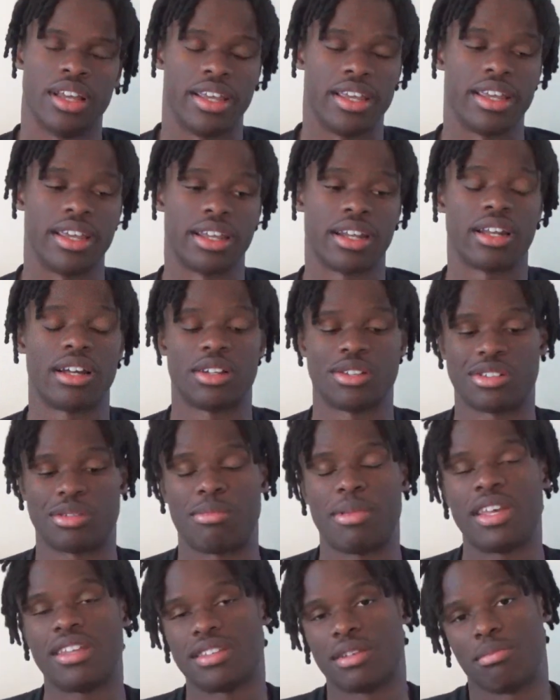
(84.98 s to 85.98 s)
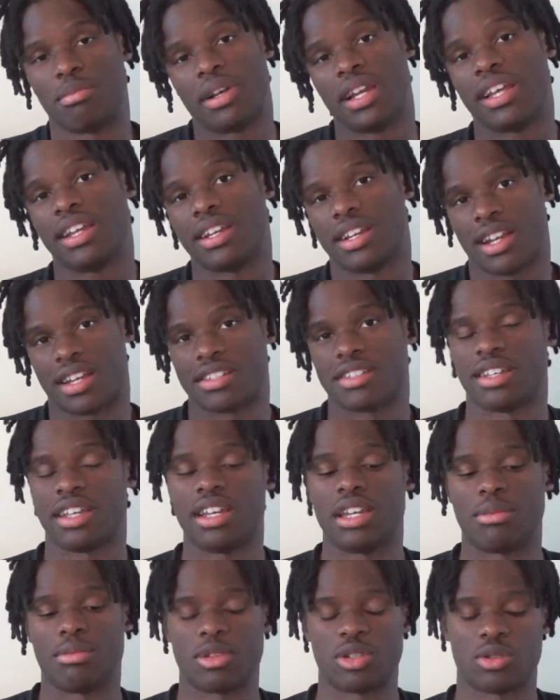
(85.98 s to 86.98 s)
Yeah, no, it was amazing playing in that
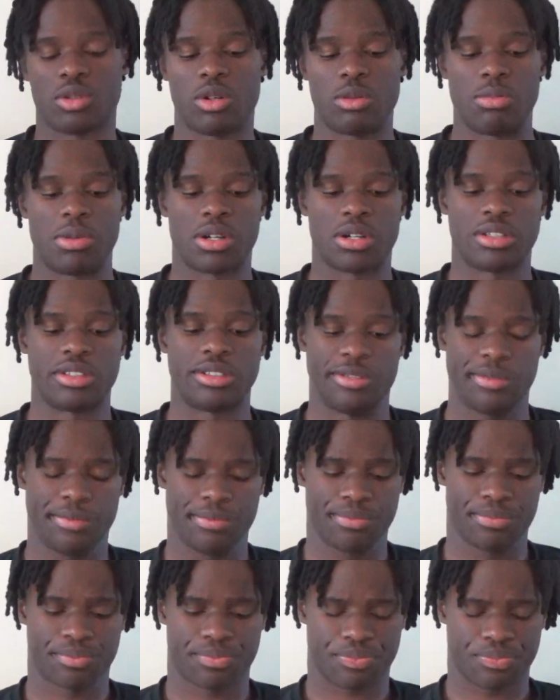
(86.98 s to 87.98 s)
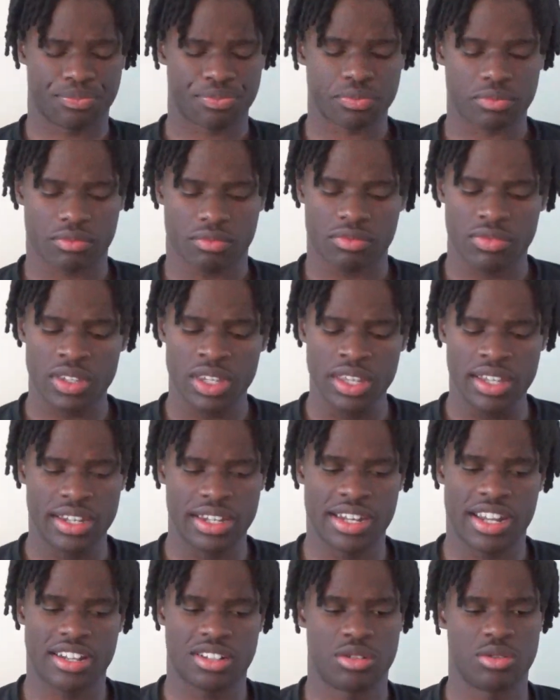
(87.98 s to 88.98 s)
stadium as well, because in the
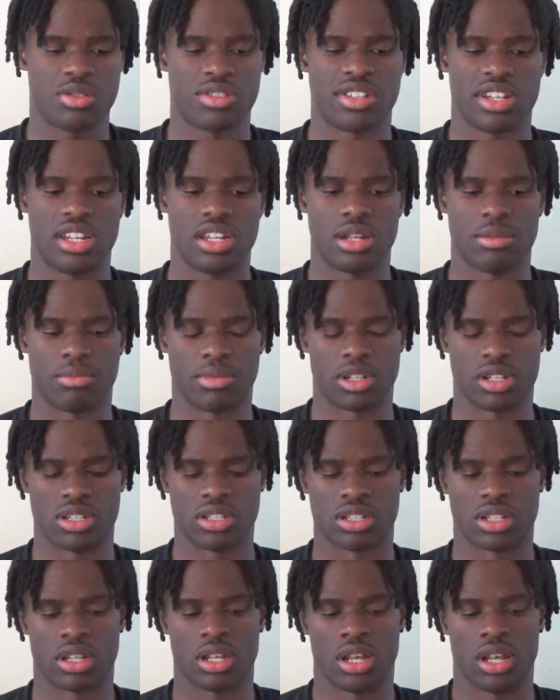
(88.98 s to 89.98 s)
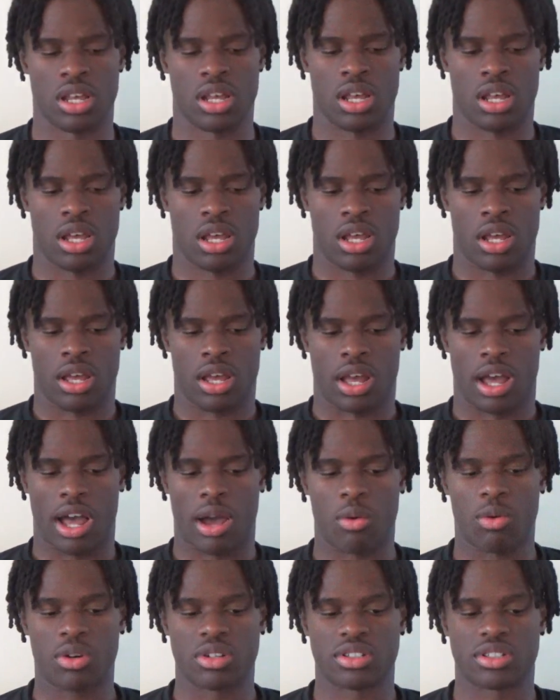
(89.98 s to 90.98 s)
national stadium, because I
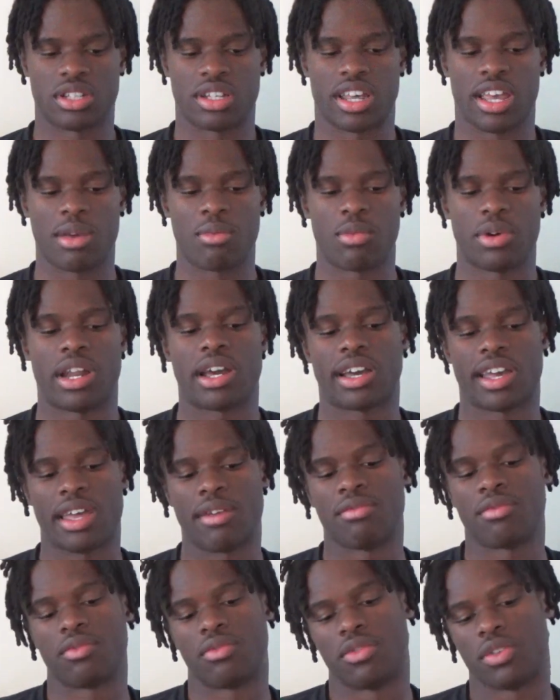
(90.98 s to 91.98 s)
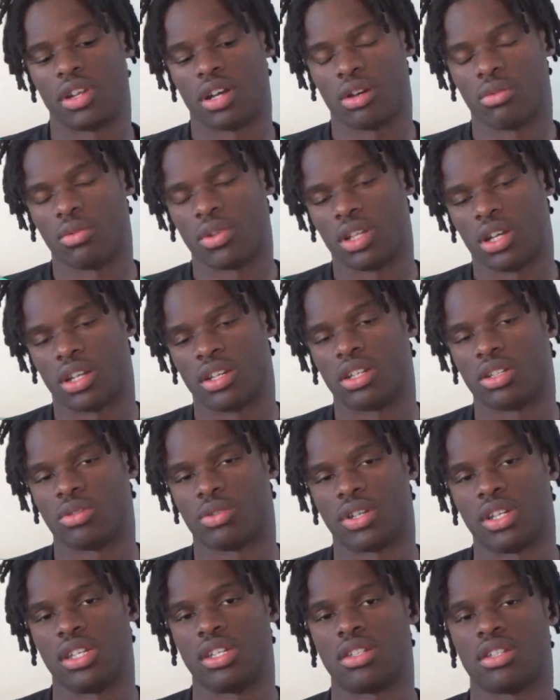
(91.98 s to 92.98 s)
watched the game when I came for with the
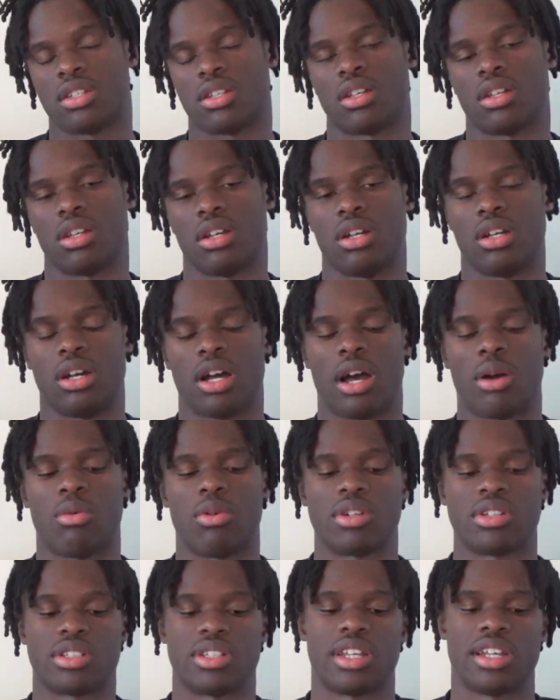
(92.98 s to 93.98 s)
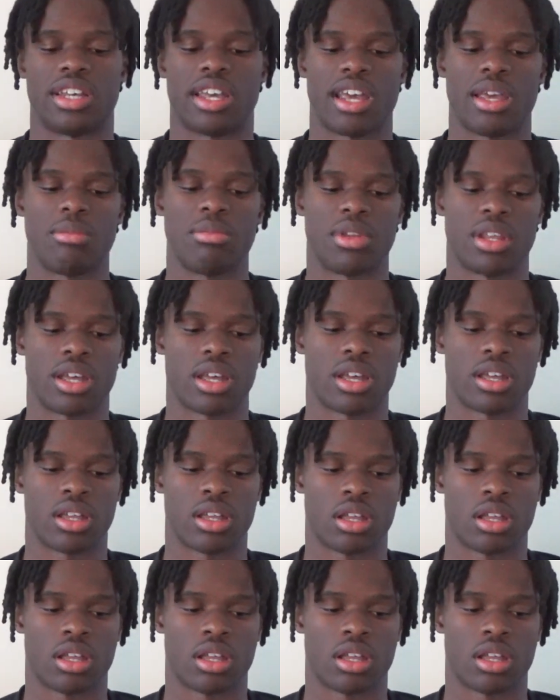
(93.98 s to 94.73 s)
under-20s. I watched the game there,